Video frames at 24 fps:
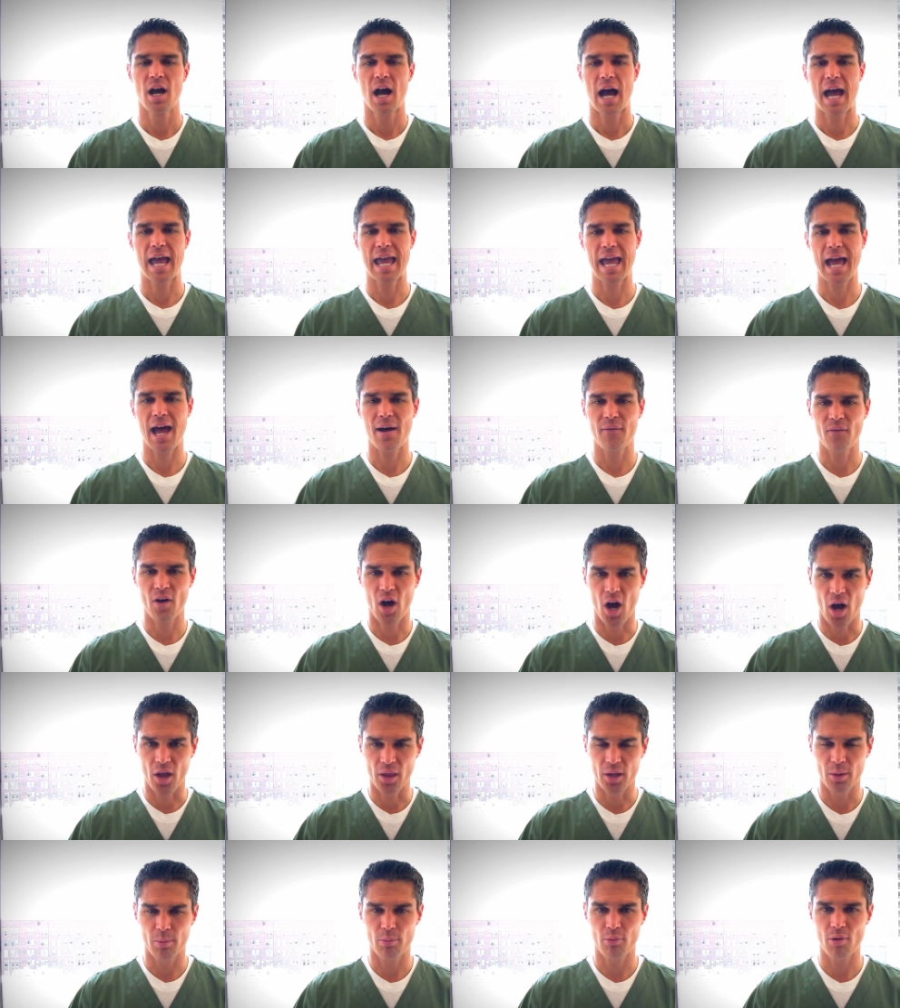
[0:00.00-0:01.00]
I have
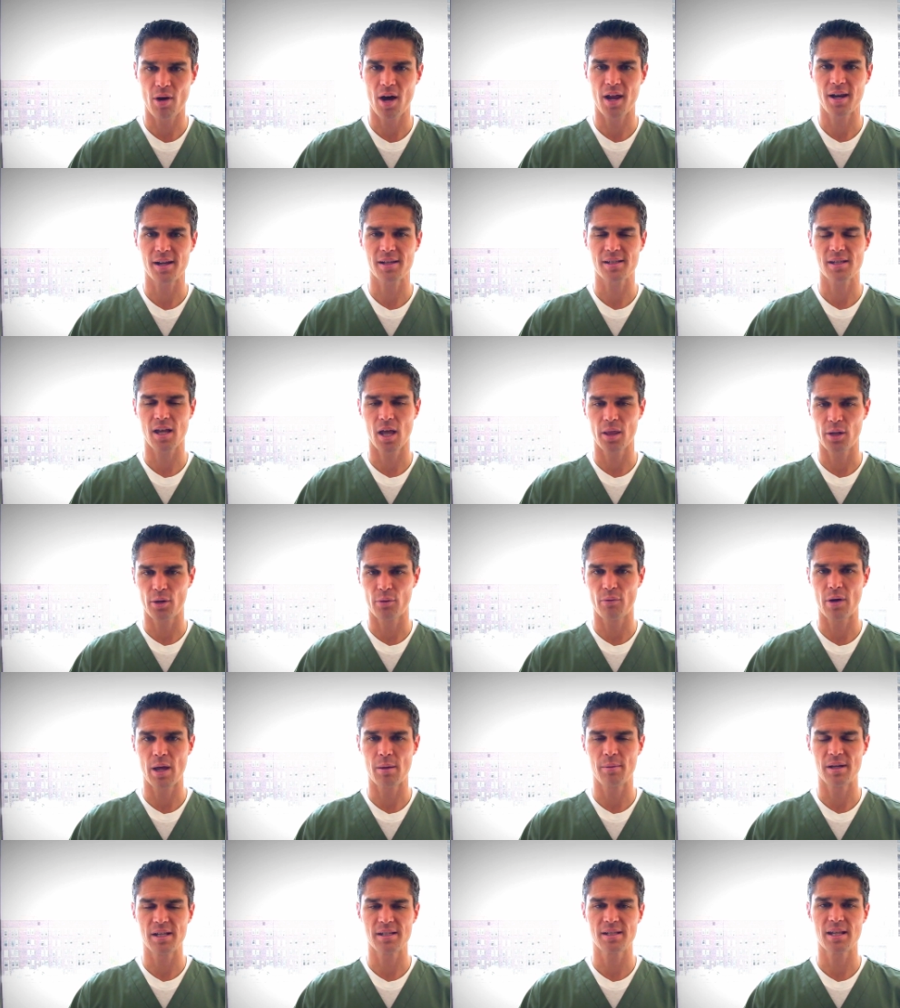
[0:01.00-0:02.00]
other products, other
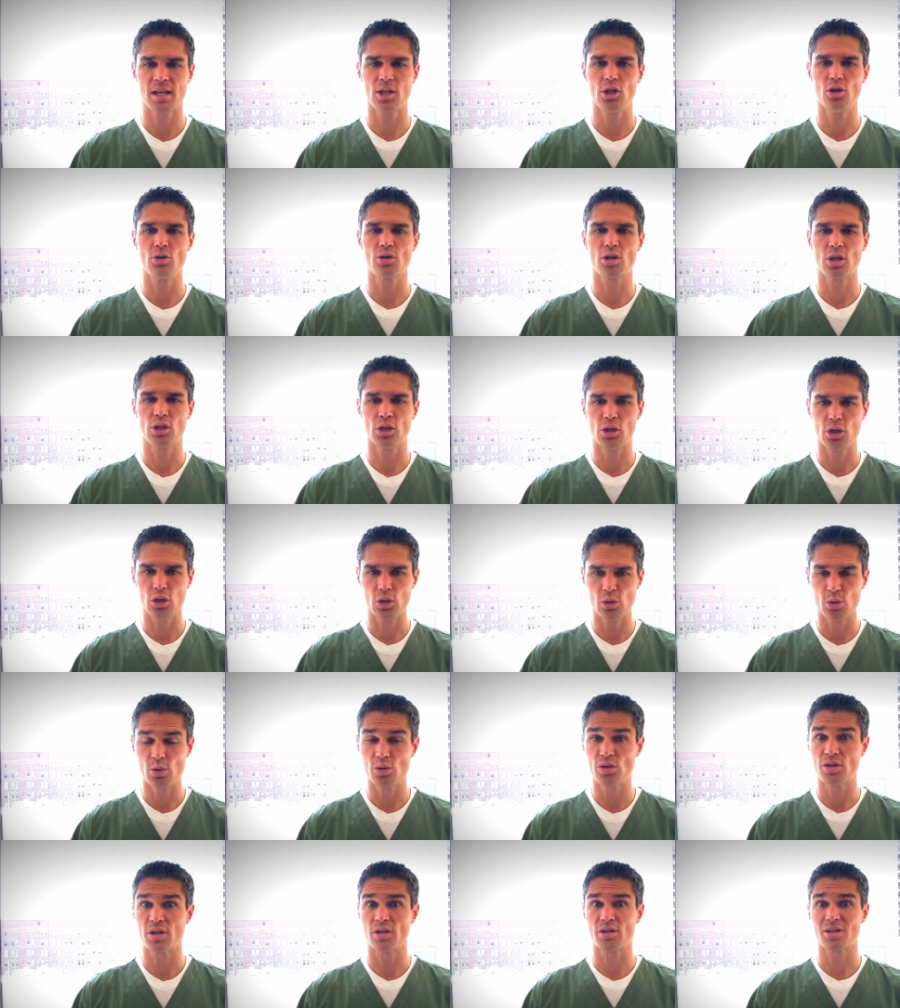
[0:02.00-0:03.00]
remedies that you can
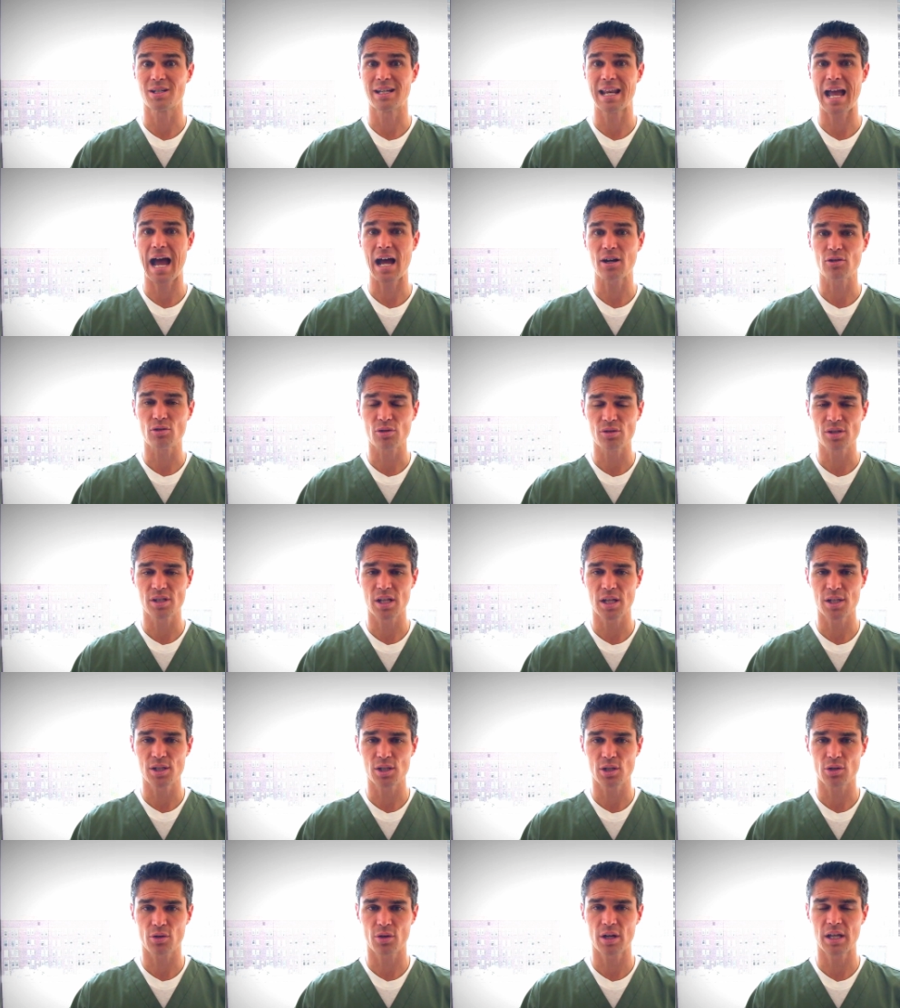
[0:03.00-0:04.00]
use. There's natural
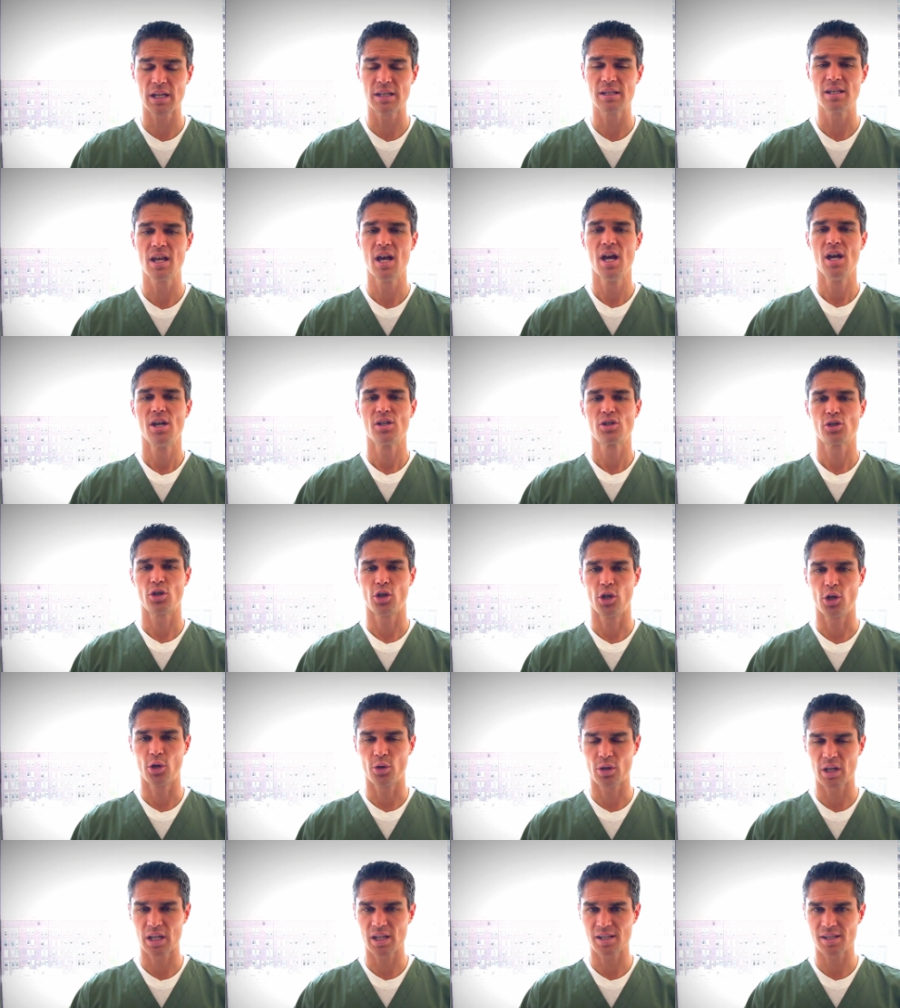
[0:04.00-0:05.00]
sunscreens so you
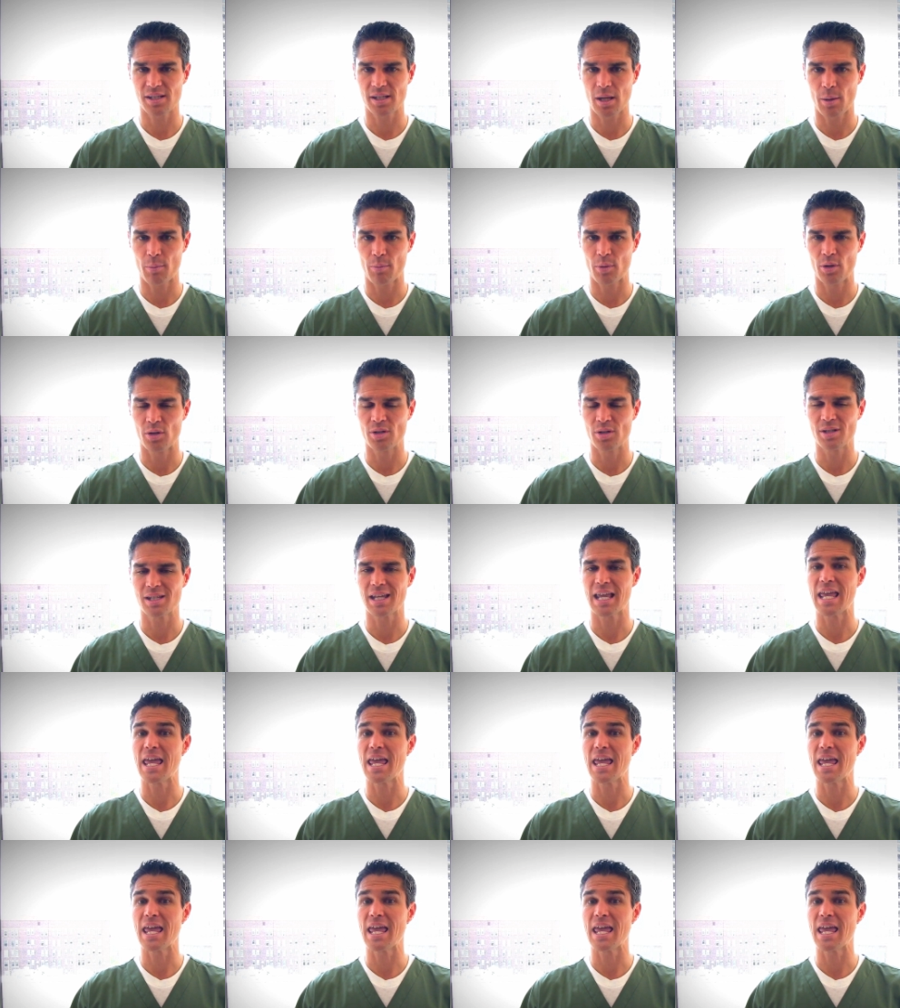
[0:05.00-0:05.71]
don't get sunburns.